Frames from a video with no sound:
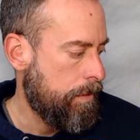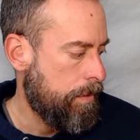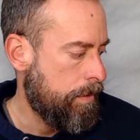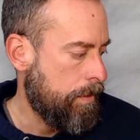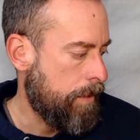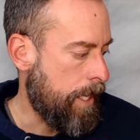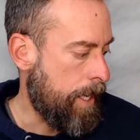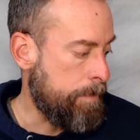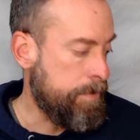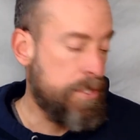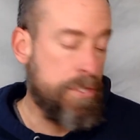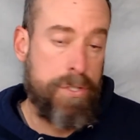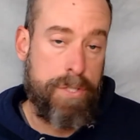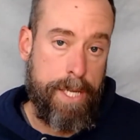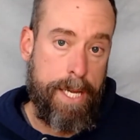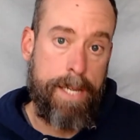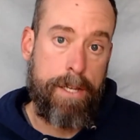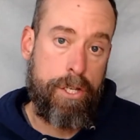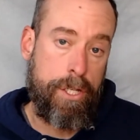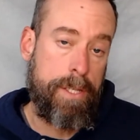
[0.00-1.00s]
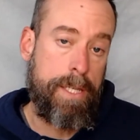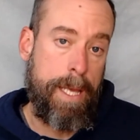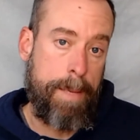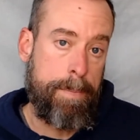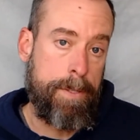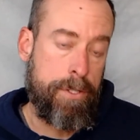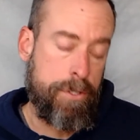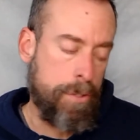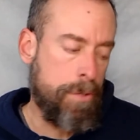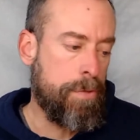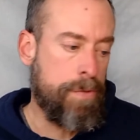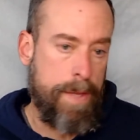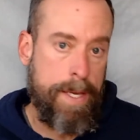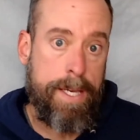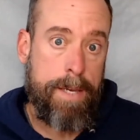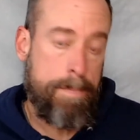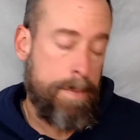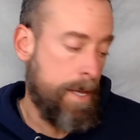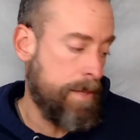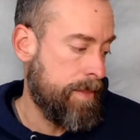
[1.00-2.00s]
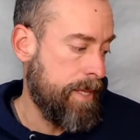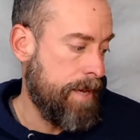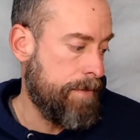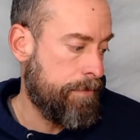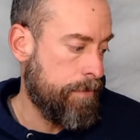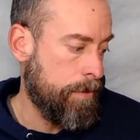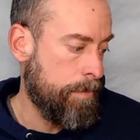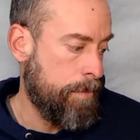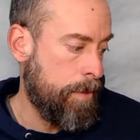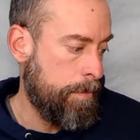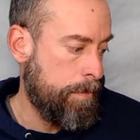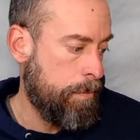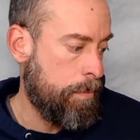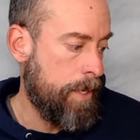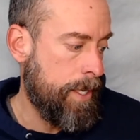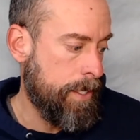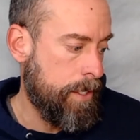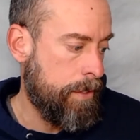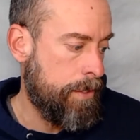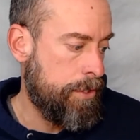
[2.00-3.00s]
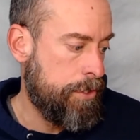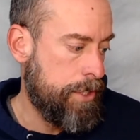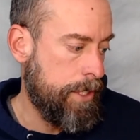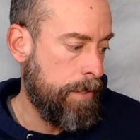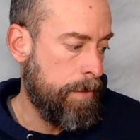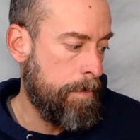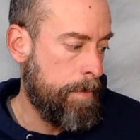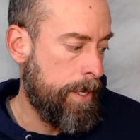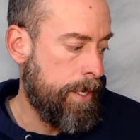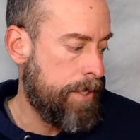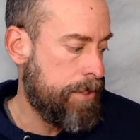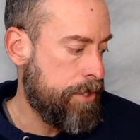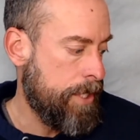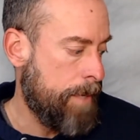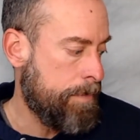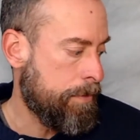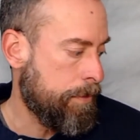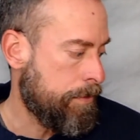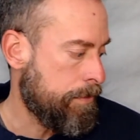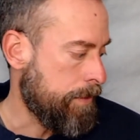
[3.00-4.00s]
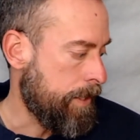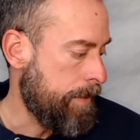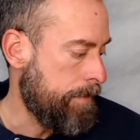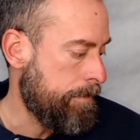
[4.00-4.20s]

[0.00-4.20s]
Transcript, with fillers: I'm just saying, could that be true? Think about that for a moment while I go to Jeremiah chapter 3.